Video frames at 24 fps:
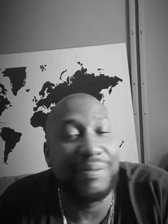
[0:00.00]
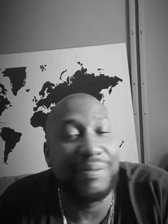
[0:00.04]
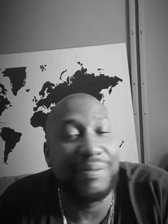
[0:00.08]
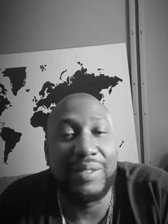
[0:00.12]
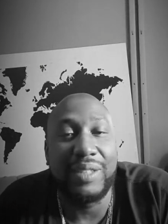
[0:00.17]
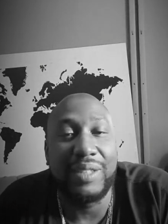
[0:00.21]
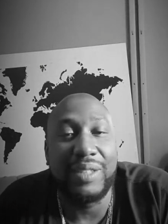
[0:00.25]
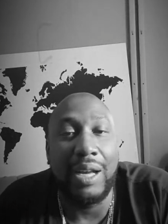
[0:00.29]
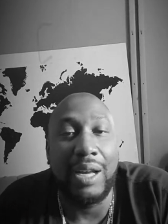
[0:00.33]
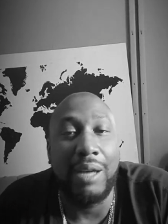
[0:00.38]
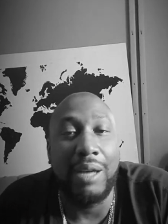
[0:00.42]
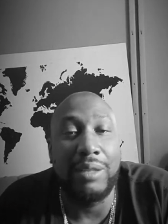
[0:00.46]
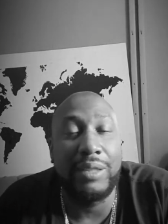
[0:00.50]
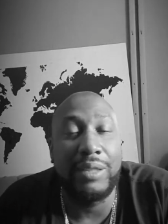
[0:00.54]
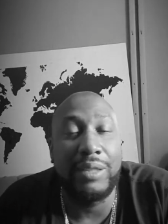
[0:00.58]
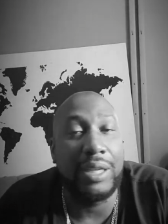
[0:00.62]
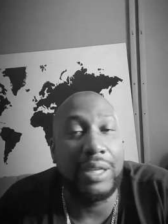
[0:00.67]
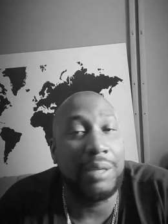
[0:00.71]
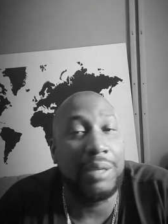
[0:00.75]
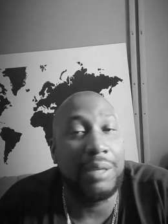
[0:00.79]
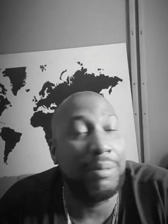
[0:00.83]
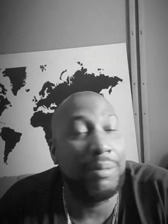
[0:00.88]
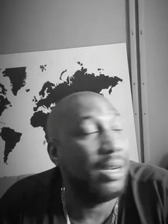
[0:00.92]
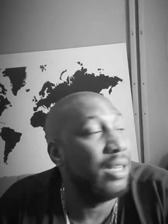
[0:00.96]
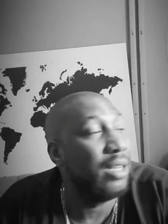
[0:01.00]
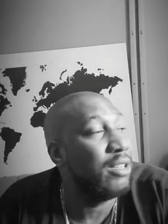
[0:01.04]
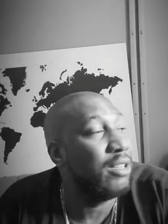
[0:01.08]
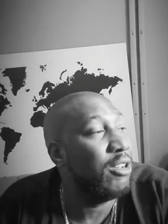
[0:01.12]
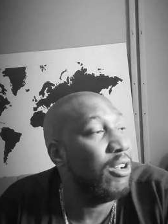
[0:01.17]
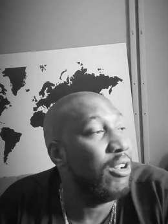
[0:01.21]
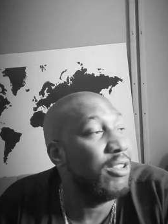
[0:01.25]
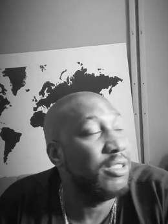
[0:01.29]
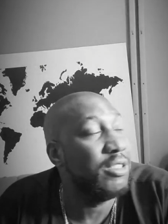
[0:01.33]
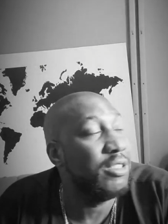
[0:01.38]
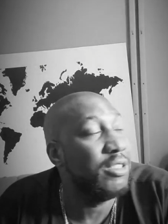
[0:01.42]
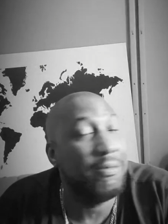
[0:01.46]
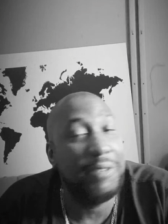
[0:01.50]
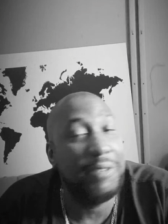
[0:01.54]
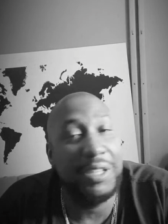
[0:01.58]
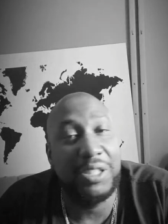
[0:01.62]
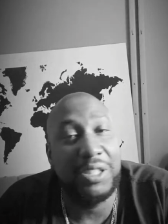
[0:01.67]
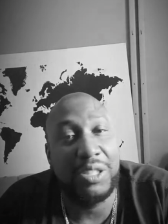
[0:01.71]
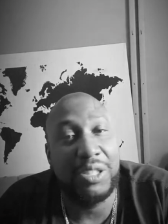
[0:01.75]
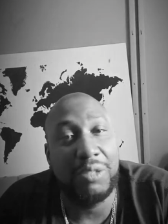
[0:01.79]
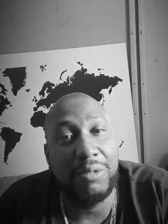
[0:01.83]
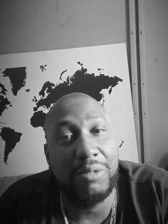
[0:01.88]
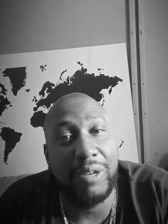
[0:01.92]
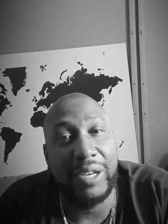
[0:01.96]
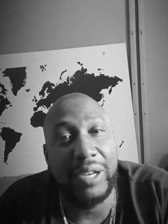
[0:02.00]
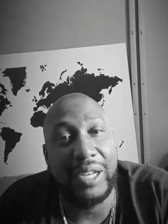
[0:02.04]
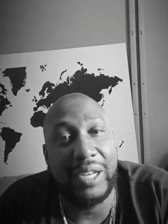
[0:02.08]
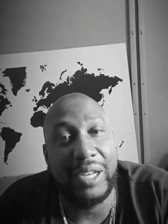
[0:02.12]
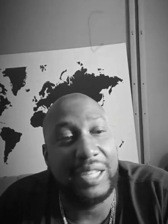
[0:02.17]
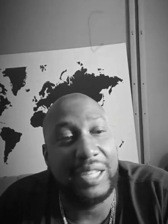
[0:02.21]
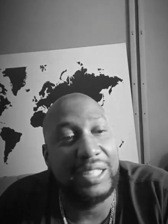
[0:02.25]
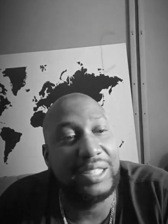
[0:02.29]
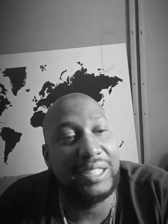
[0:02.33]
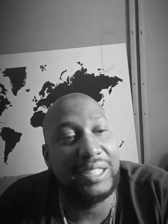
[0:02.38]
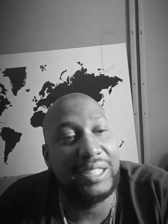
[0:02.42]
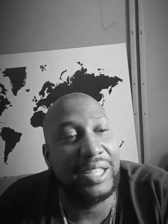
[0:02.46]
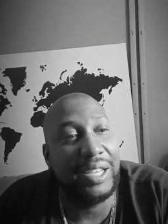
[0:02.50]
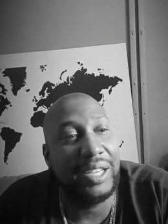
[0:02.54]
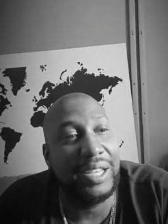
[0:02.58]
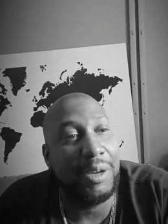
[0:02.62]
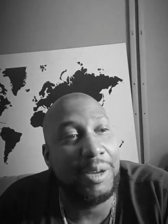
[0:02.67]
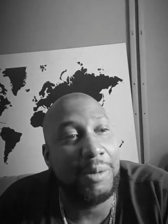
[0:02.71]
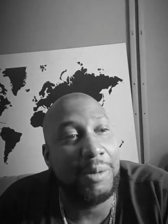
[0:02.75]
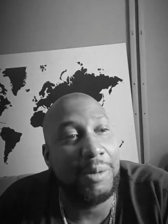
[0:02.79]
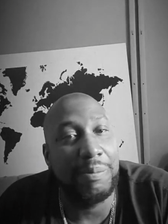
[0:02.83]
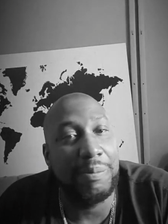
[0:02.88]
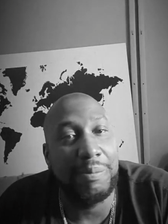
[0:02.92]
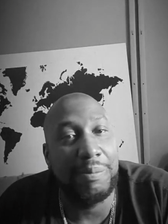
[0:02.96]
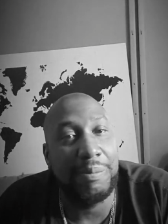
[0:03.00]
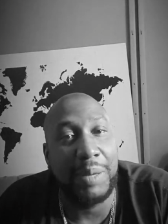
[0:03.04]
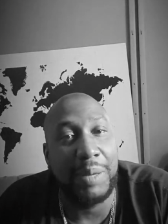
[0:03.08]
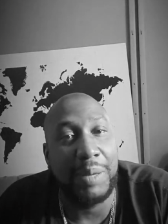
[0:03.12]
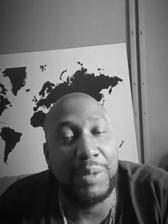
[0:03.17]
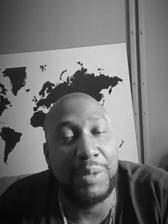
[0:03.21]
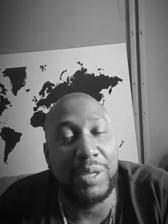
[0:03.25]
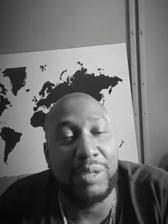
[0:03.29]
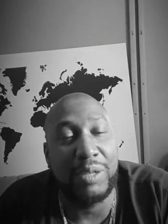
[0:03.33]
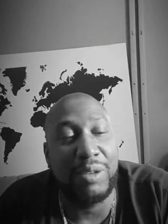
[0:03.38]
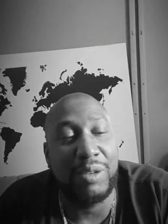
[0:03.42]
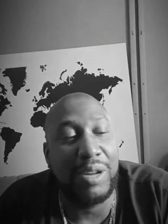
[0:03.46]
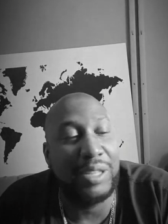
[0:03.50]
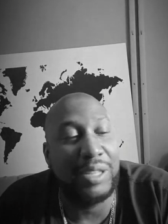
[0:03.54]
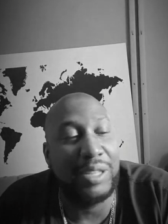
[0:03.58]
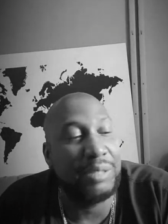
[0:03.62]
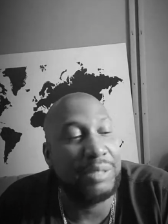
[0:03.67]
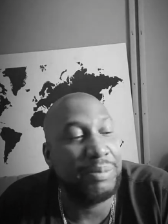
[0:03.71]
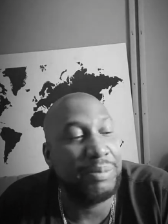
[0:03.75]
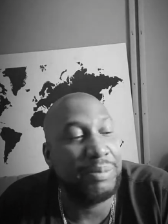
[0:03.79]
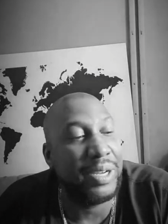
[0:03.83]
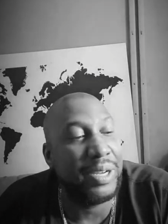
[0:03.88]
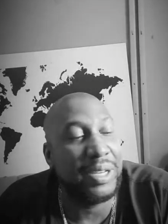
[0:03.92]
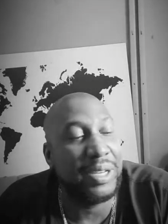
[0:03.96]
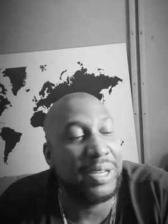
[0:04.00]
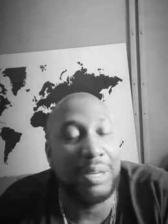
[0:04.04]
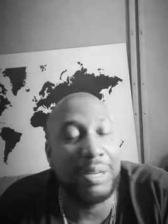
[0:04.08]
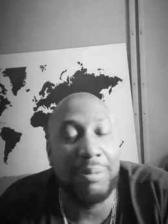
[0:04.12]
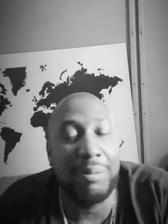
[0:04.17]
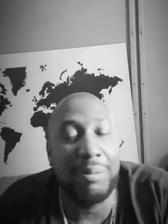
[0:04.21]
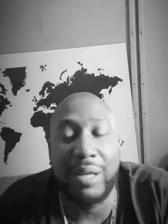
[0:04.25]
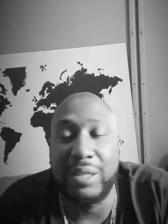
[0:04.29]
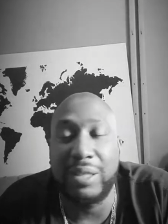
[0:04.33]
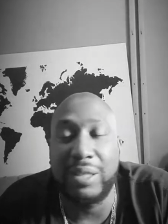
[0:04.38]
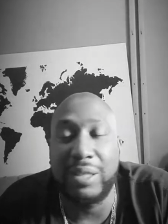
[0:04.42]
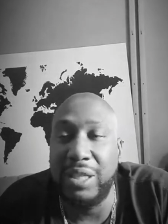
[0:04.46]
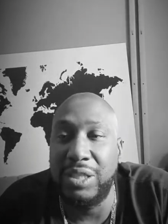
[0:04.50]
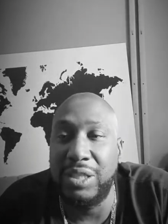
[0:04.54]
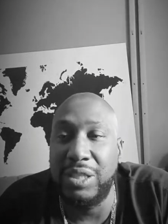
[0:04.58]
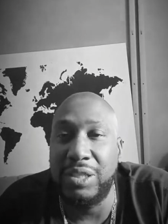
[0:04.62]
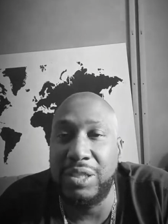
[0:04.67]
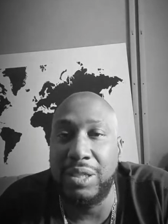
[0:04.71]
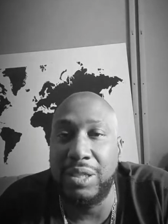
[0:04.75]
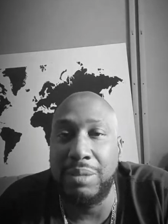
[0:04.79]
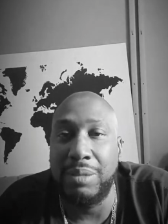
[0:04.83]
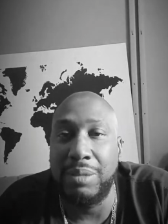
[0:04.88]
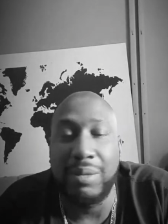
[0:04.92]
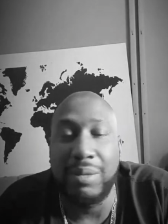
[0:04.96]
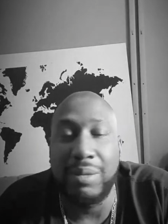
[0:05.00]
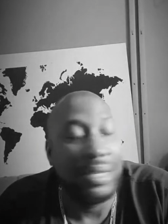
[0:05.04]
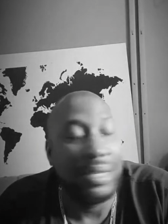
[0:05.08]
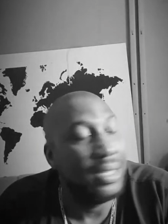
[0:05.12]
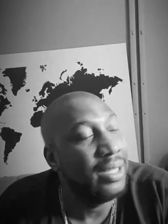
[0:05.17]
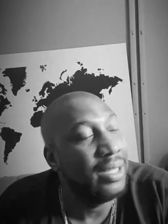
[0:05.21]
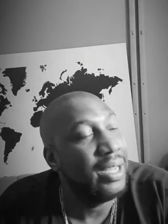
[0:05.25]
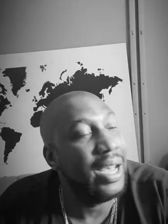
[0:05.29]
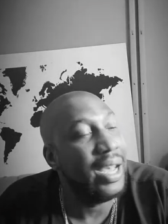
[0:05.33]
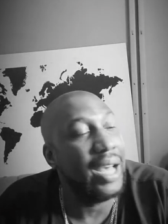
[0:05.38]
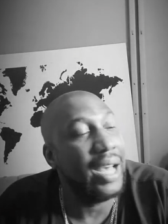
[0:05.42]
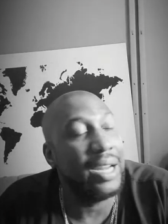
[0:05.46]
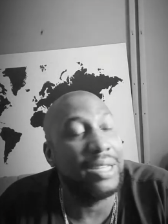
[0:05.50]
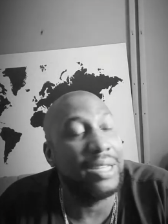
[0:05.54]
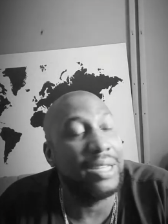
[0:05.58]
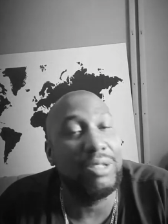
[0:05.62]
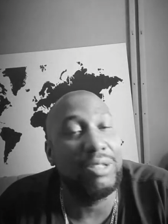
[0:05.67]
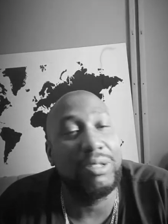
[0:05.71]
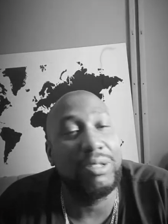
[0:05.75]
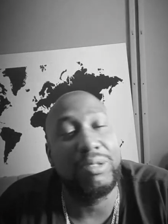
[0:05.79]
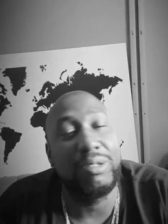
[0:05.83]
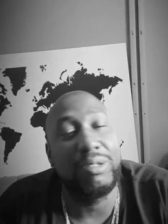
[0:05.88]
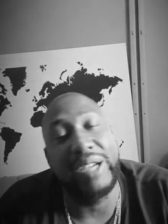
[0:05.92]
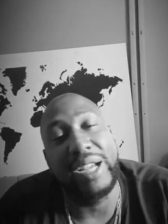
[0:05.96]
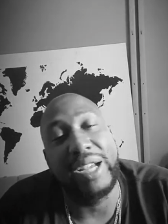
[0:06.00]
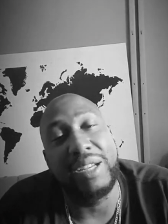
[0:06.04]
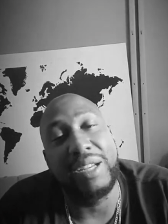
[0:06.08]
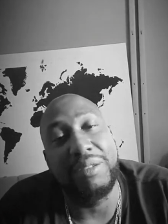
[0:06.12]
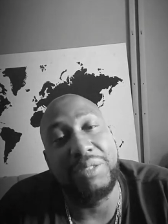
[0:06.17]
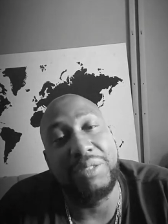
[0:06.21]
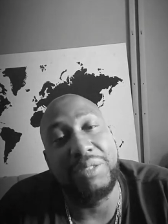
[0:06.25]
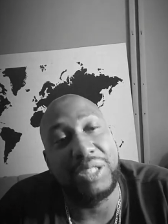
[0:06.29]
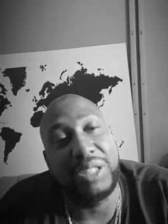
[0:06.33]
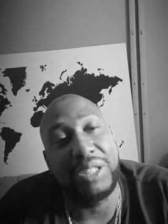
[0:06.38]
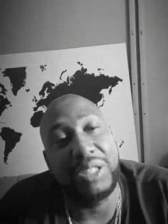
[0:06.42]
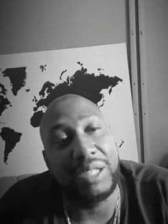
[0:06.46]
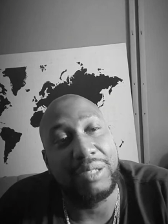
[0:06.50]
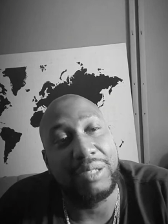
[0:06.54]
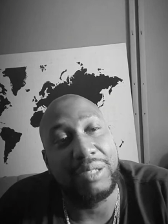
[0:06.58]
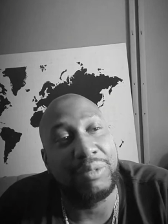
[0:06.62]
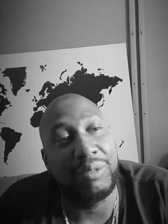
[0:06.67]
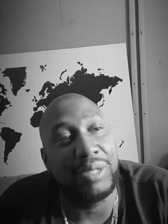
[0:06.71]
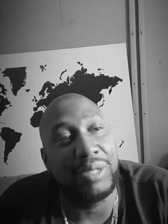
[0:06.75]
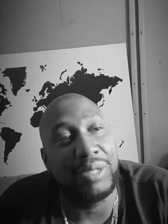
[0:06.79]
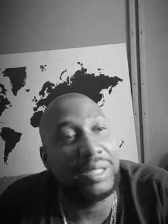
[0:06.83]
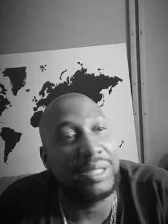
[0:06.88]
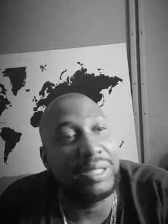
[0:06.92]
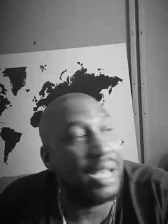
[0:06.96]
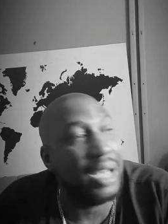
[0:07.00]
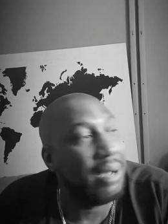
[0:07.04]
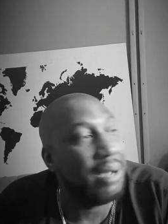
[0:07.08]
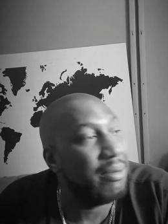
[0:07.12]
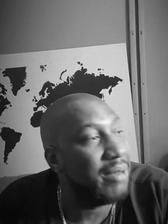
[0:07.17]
I was thinking about a cost-efficient way to help people across America by teaching them how to do creative shit with a top